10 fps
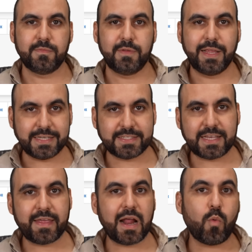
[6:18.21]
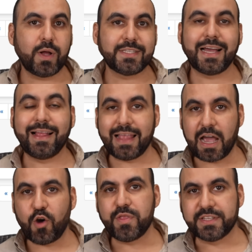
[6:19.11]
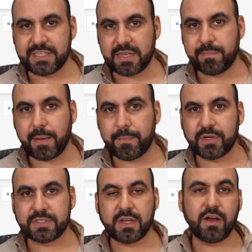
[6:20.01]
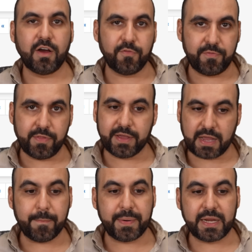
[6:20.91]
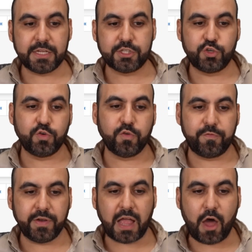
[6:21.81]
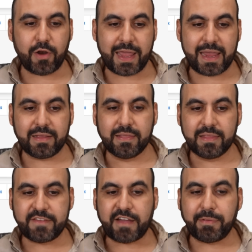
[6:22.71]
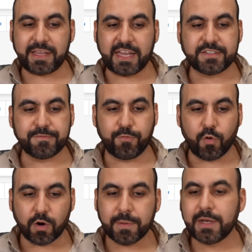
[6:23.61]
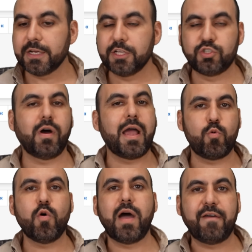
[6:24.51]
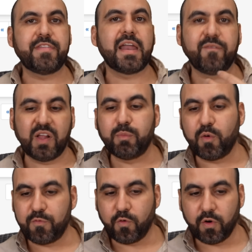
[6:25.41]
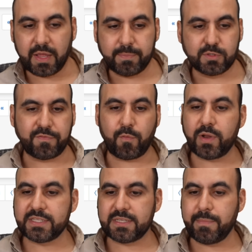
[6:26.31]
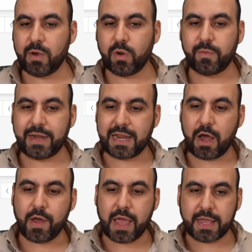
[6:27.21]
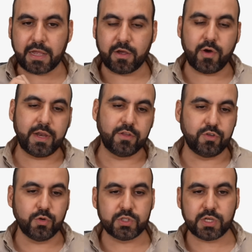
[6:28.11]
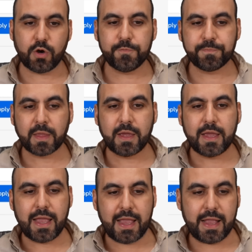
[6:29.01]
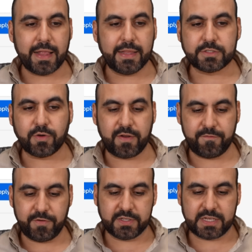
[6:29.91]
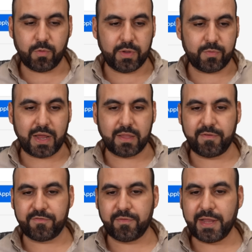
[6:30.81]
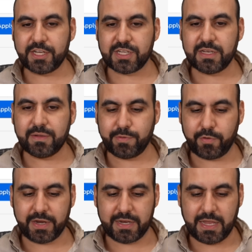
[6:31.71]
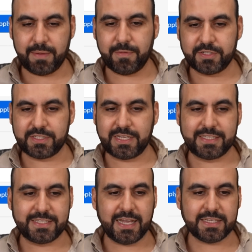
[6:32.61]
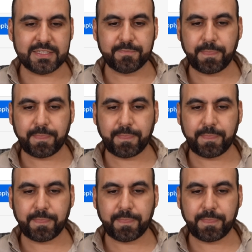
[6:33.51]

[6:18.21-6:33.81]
Let's just say that I want to allow the team members of the company to fill out a leave application form. So I will have that available for them. So if I want to submit one right now, I can go ahead and do so. Let's go ahead and fill this out with random information. Employee name, I'll just say test.